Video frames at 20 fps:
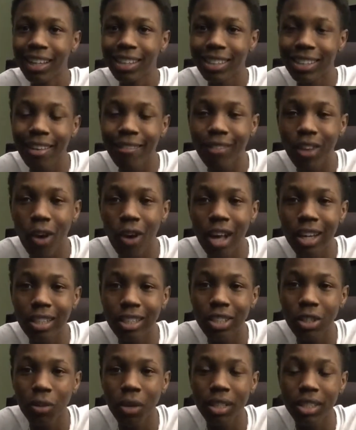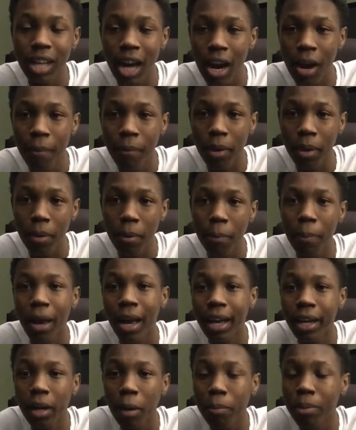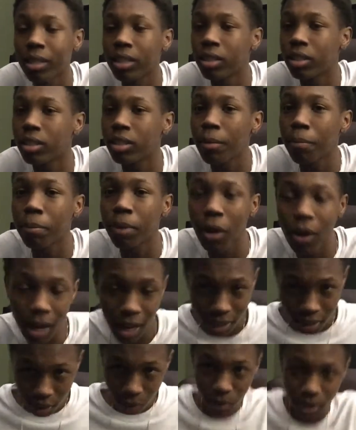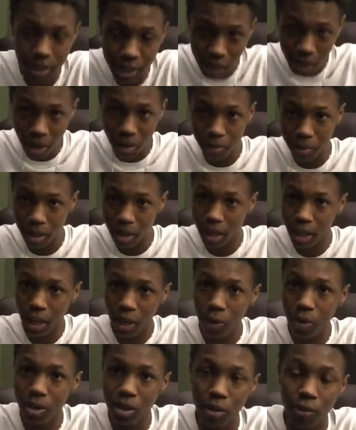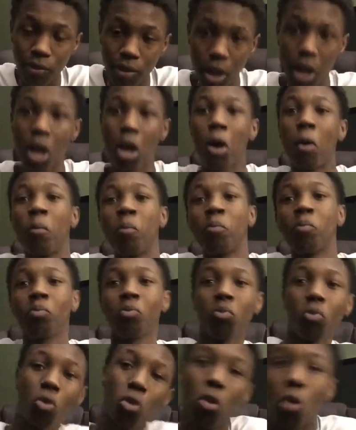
Ship your ass into retirement. Pack it up and ship your ass to retirement, nigga. What the fuck are you?